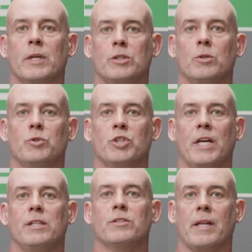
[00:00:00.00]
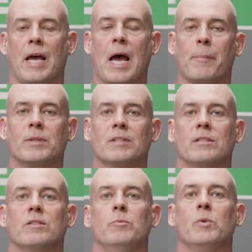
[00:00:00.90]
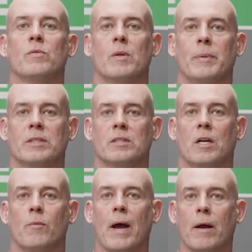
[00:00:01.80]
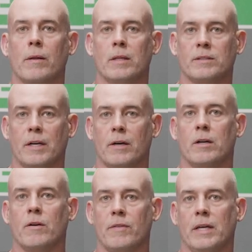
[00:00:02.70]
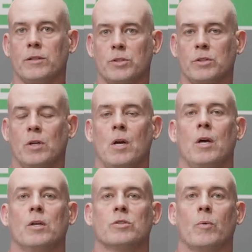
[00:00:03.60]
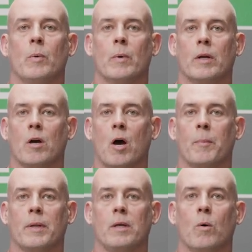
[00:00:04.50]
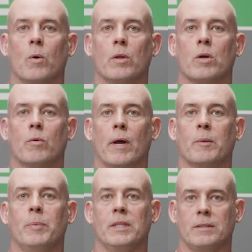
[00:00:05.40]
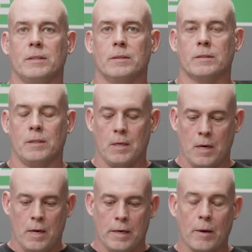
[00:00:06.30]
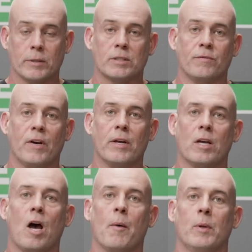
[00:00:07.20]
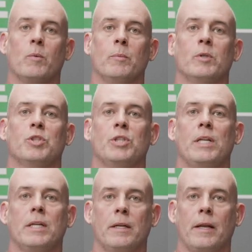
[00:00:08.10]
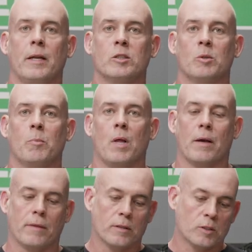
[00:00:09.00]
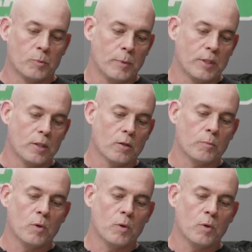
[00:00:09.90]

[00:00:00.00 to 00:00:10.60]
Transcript: ratio change that happens as you move the piston around in this area of the engine, so we want to confidently order the correct pistons. Now it's very common when machining an engine block that there's material